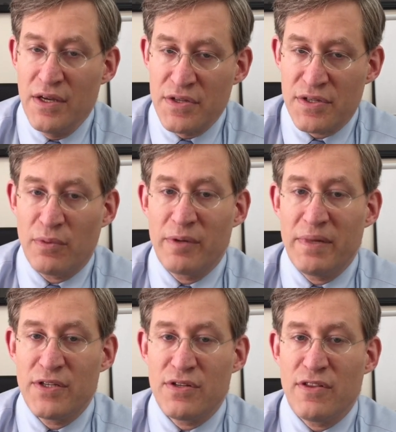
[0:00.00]
So we
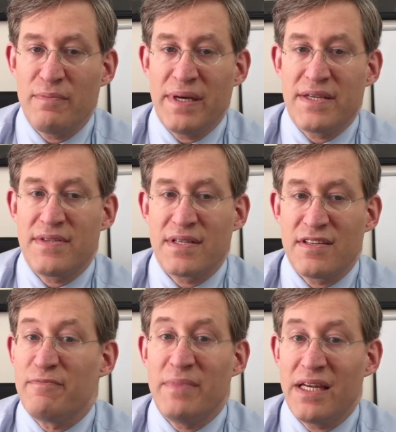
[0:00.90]
mentioned the basics
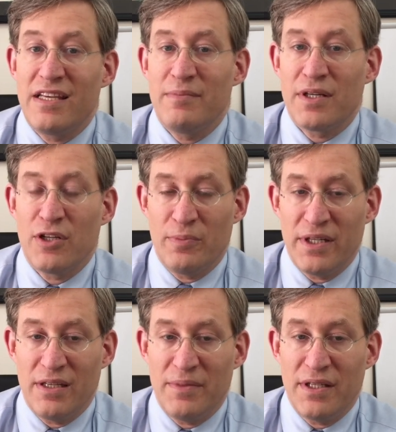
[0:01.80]
of
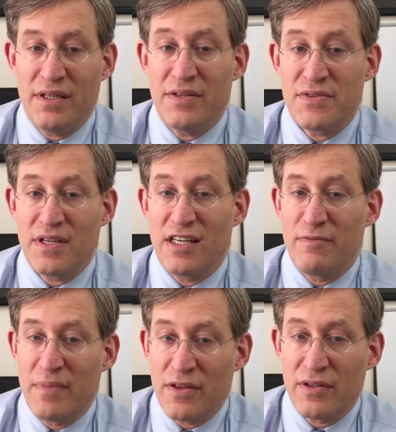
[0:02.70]
methemoglobinemia is to give
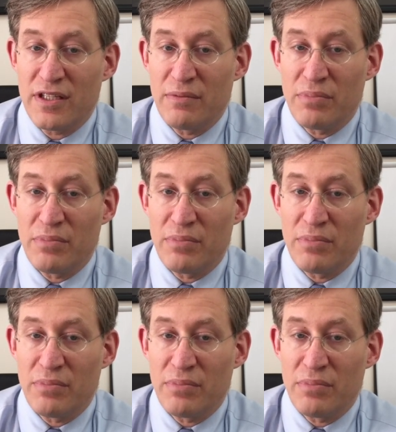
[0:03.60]
methylene